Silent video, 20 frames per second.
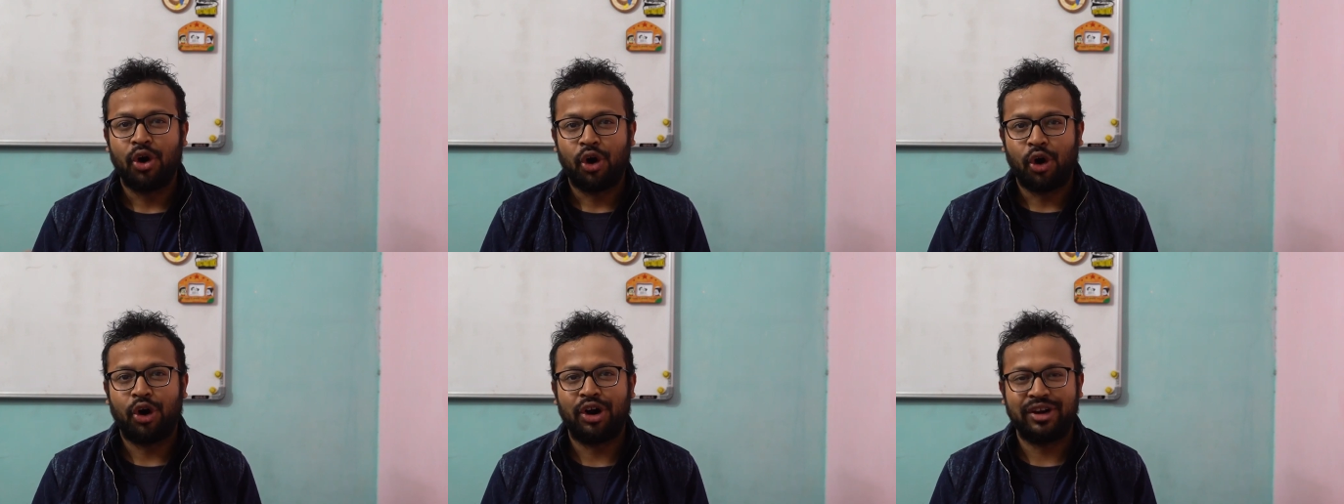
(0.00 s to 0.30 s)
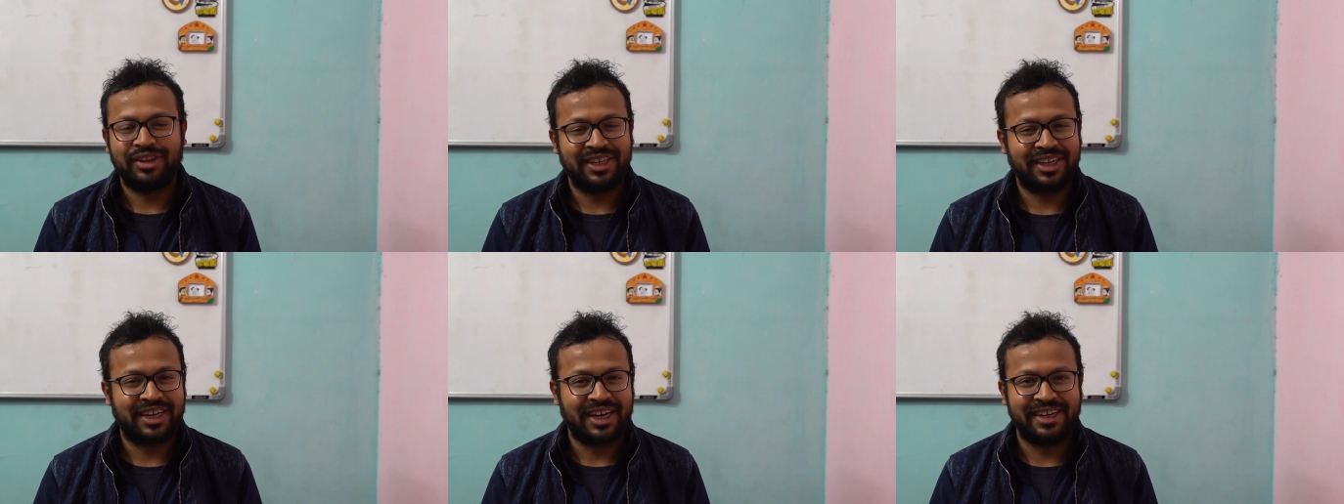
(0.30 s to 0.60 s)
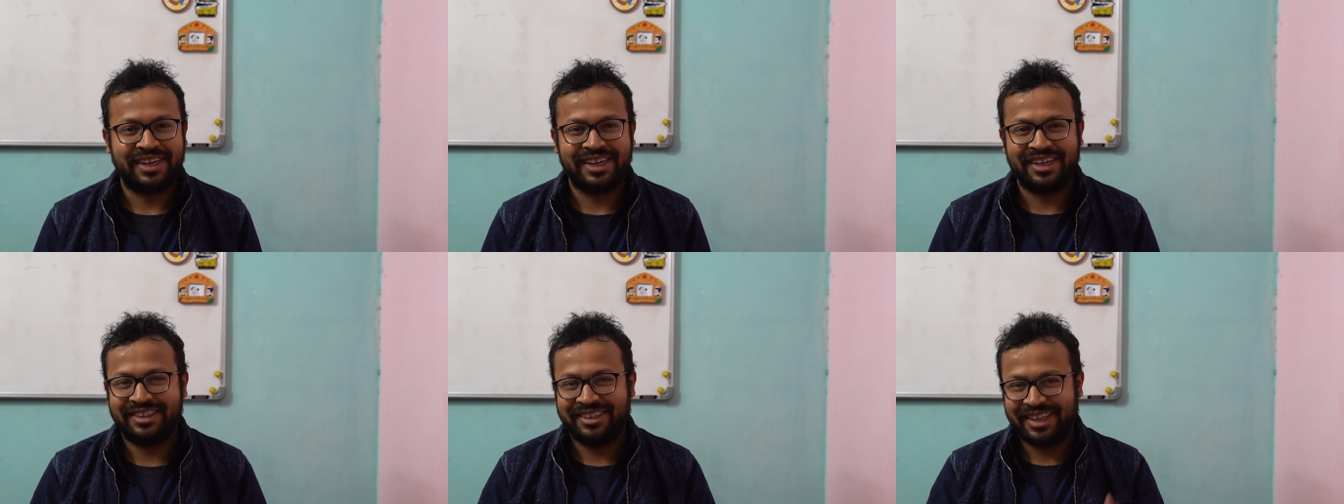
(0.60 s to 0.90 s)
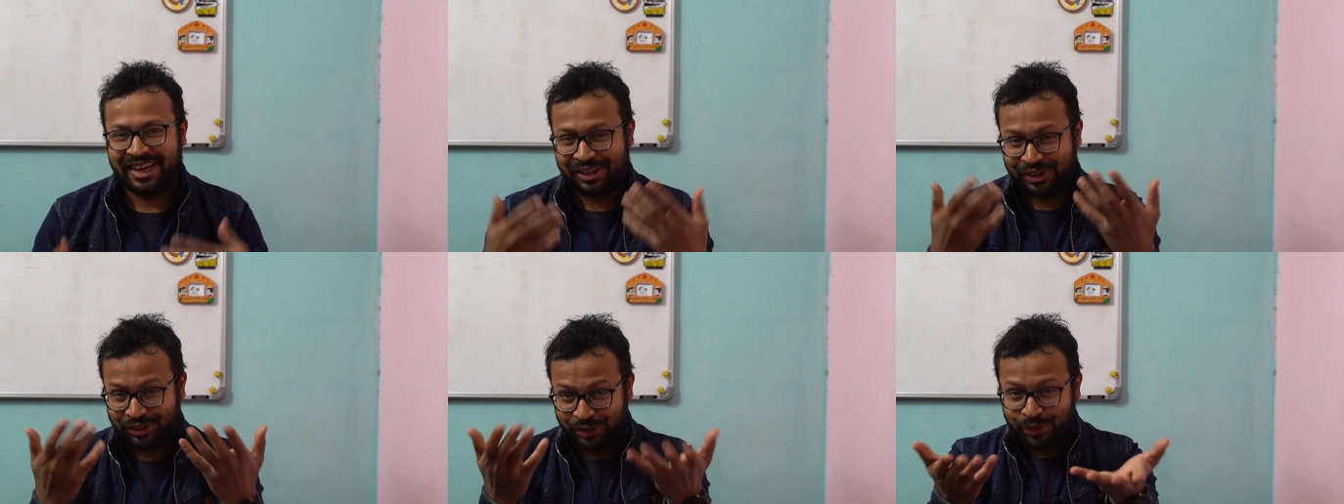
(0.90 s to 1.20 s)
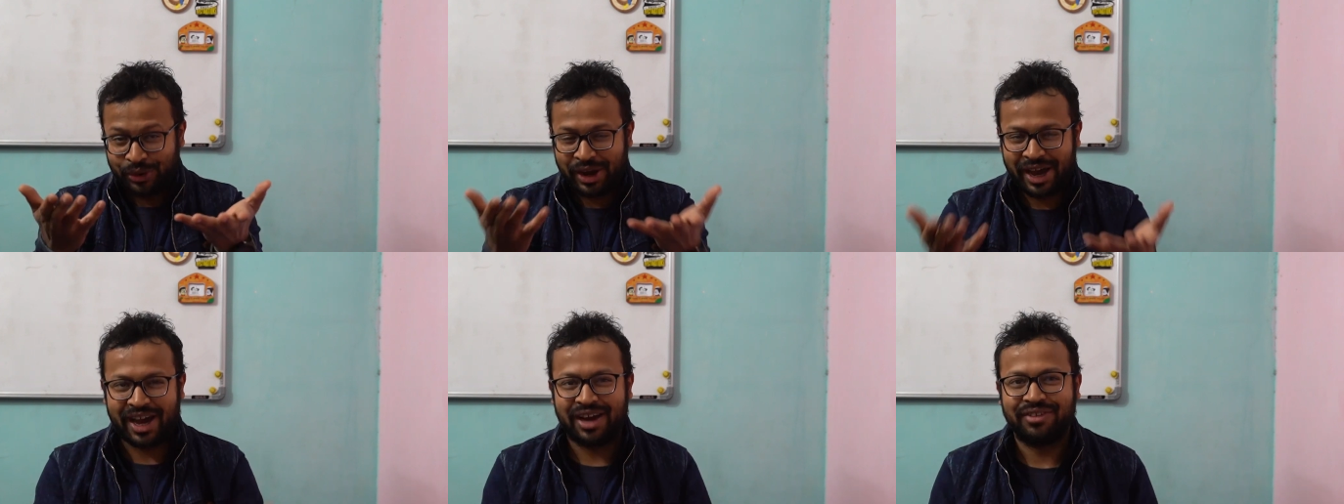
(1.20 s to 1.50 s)
or the content that
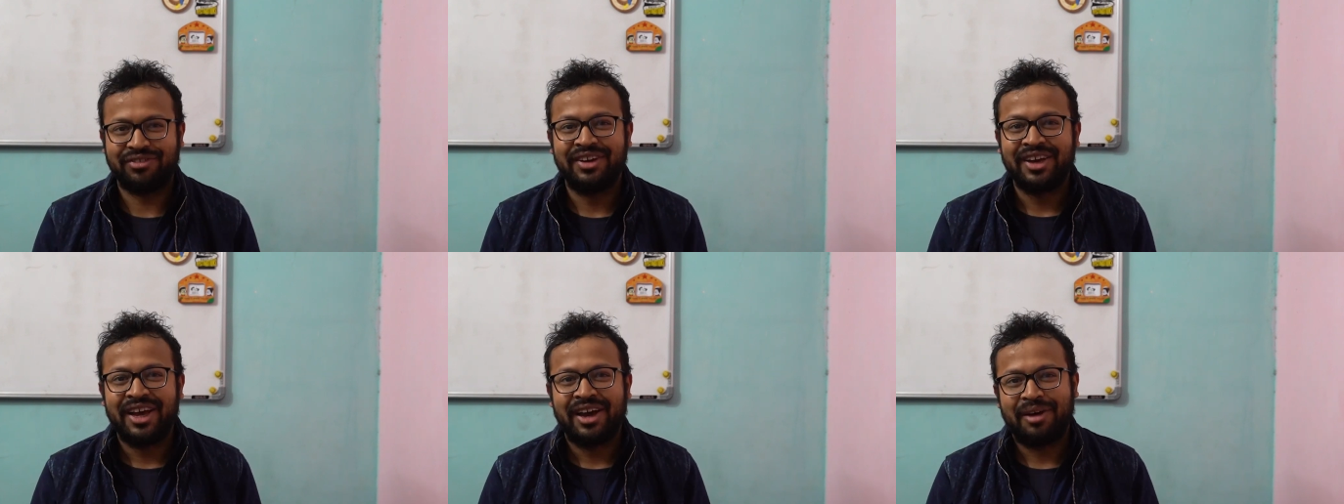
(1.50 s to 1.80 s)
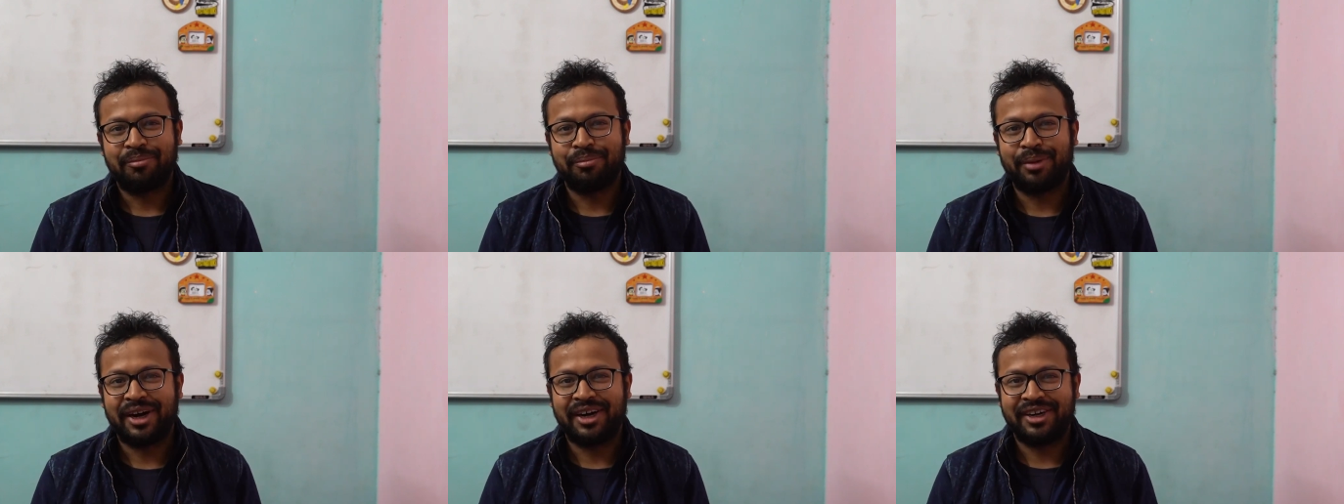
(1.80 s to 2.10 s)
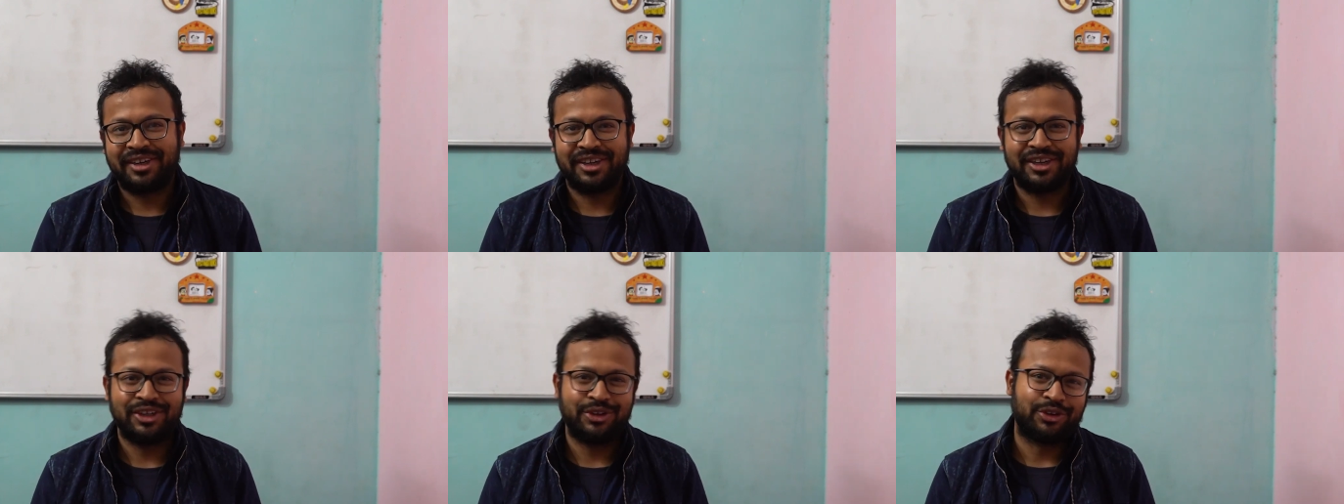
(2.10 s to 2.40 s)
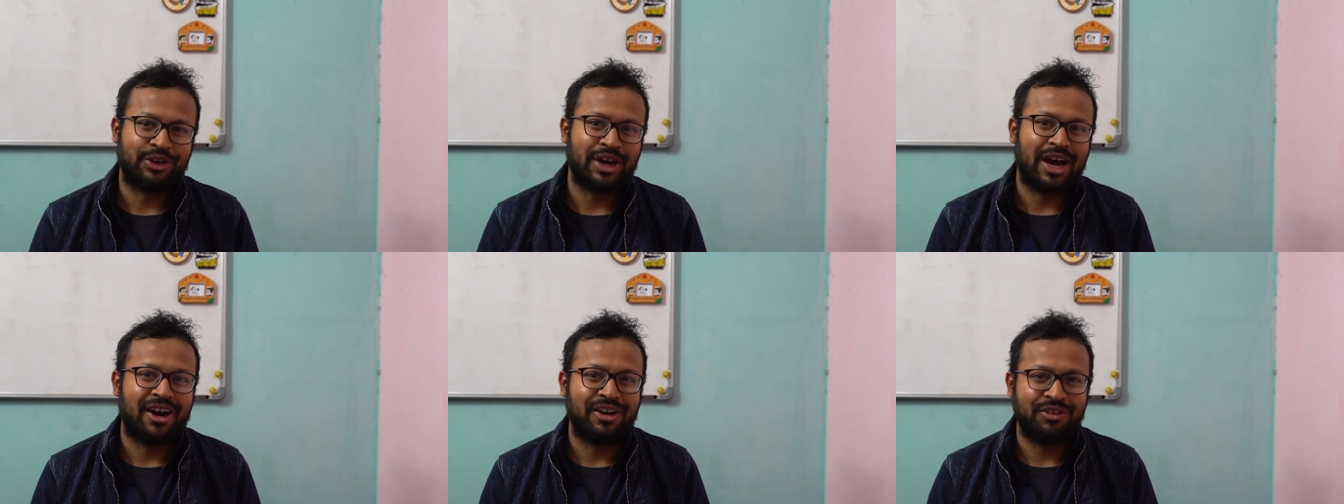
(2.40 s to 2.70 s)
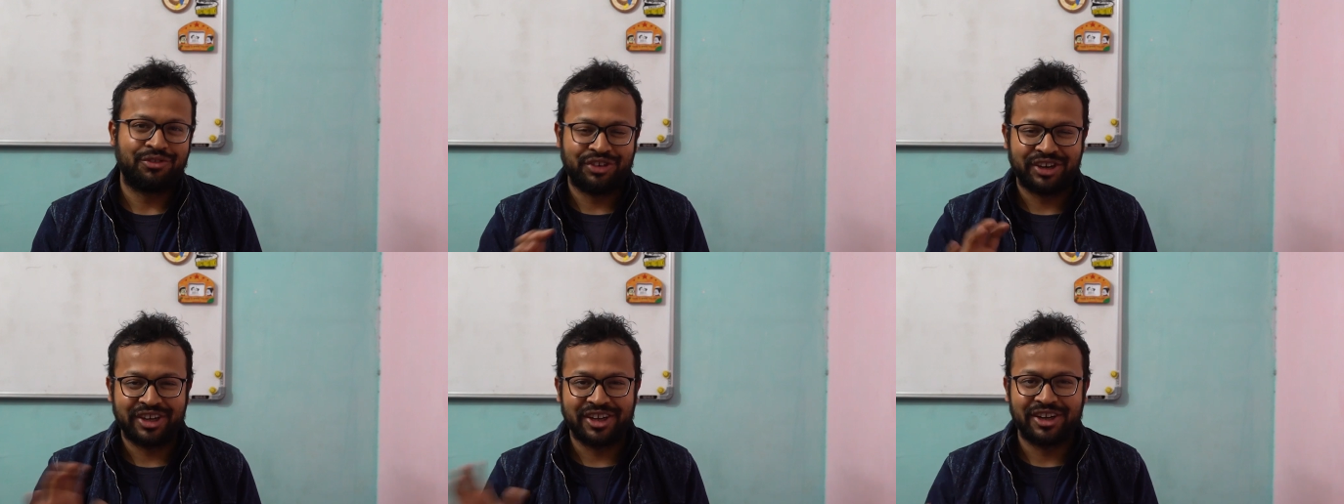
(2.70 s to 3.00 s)
you have but you
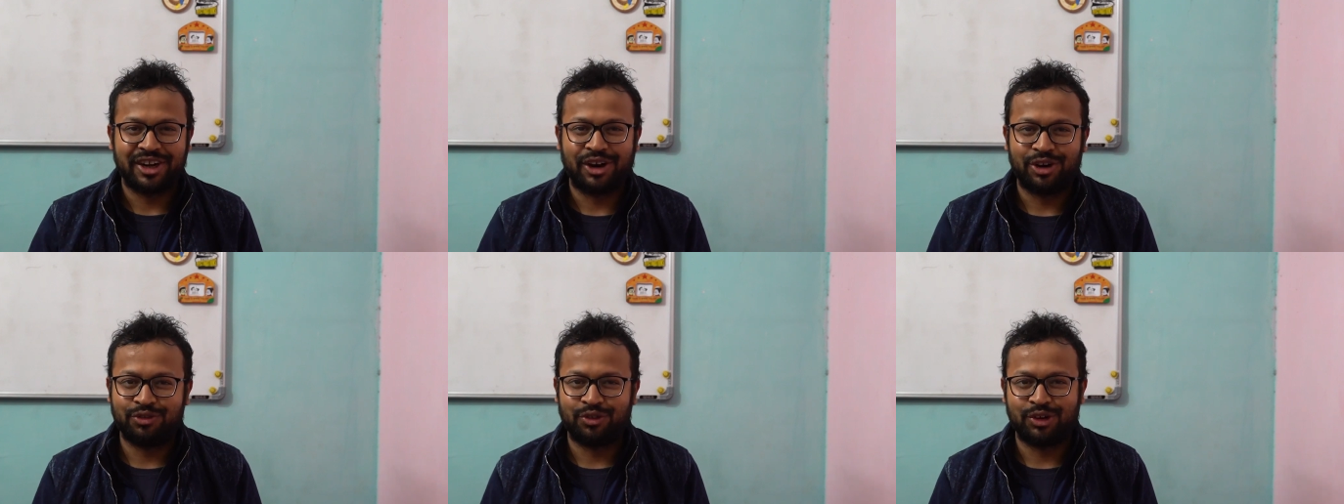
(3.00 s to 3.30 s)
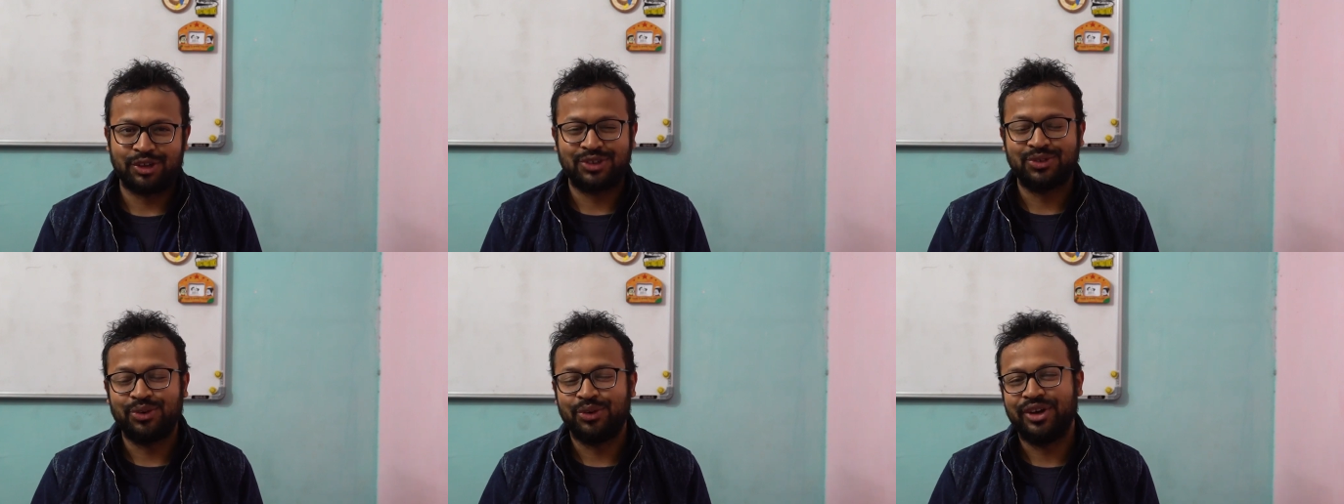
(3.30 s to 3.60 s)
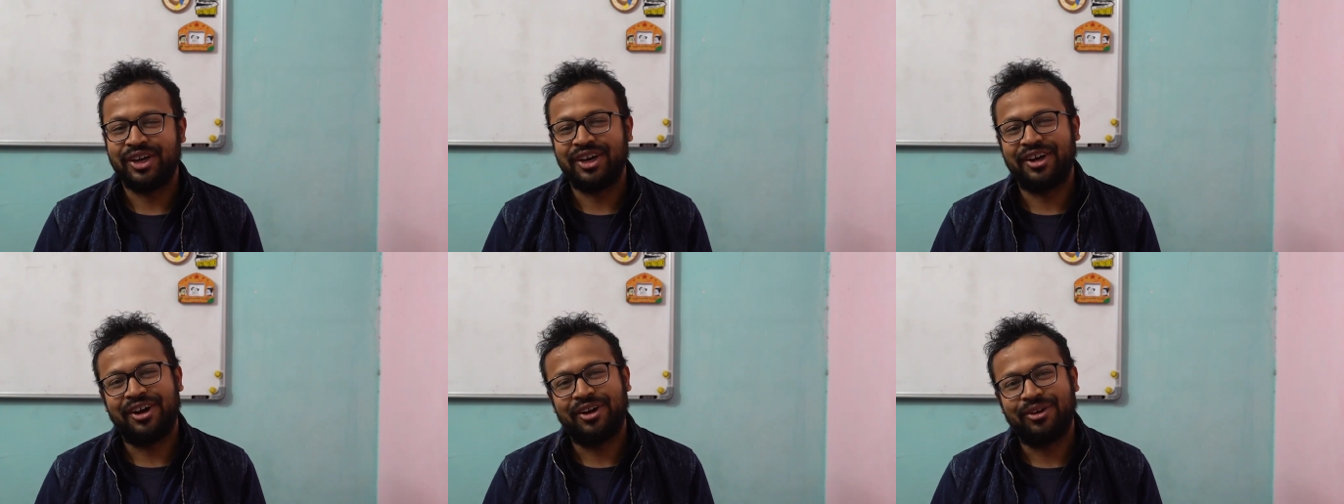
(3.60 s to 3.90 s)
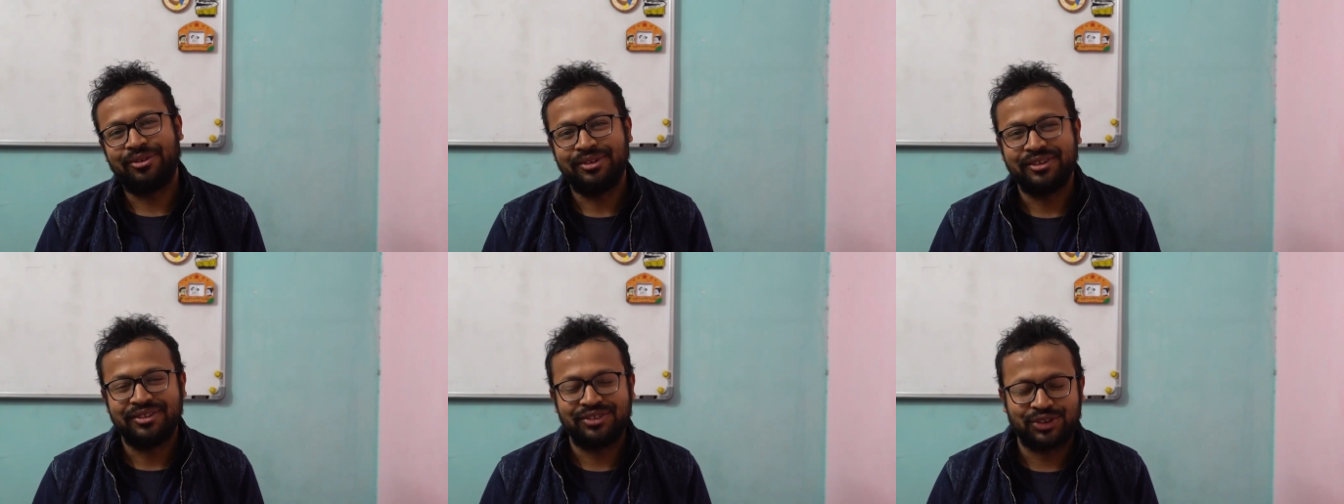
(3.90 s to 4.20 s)
can't figure out what's going around,